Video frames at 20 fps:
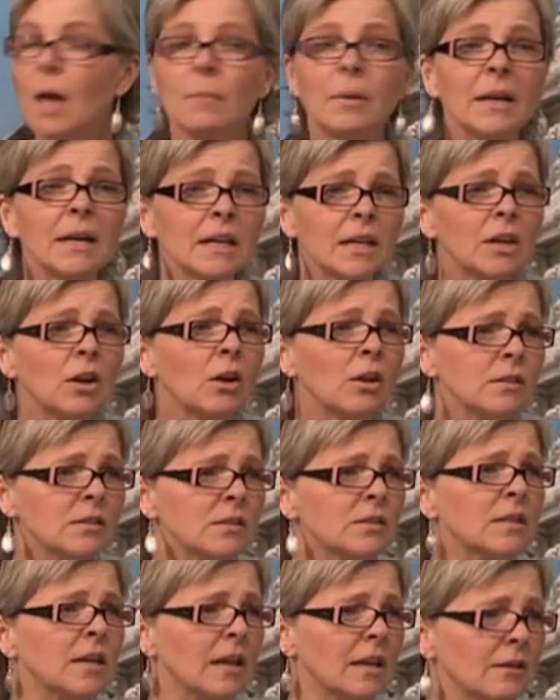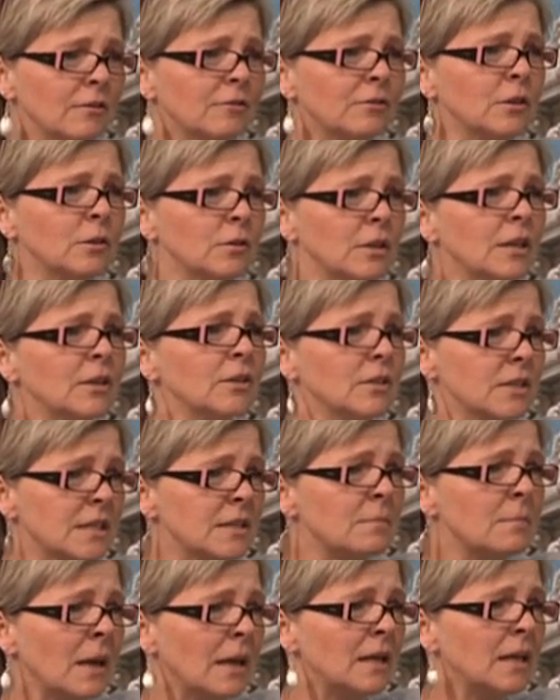but it can also take a few years,
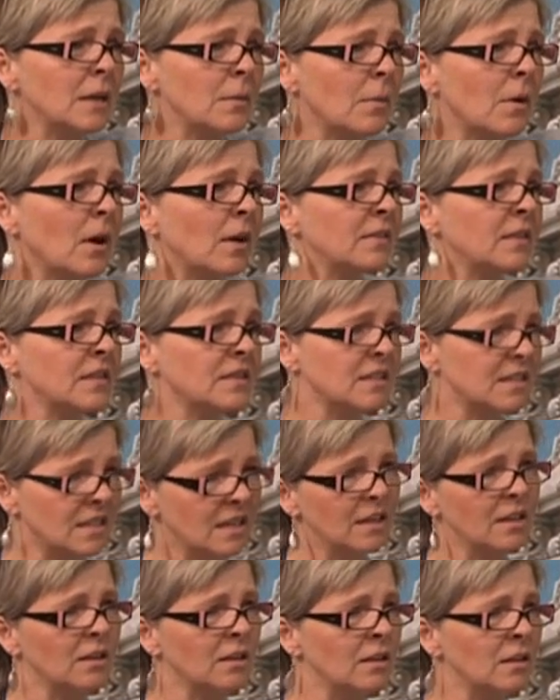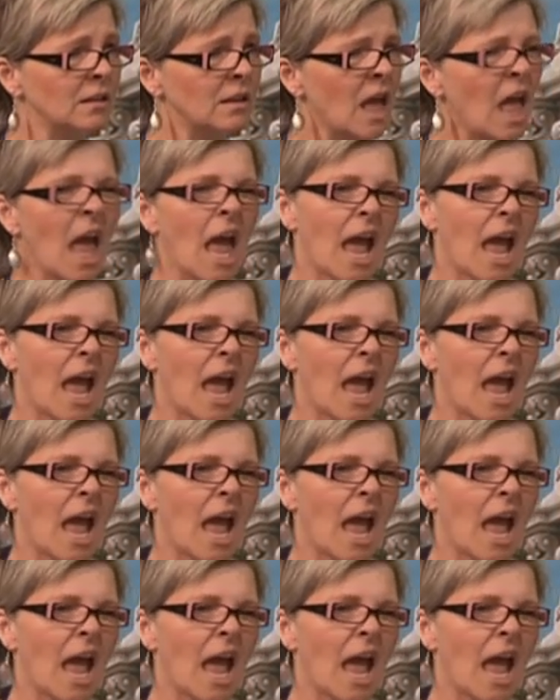depending upon the skill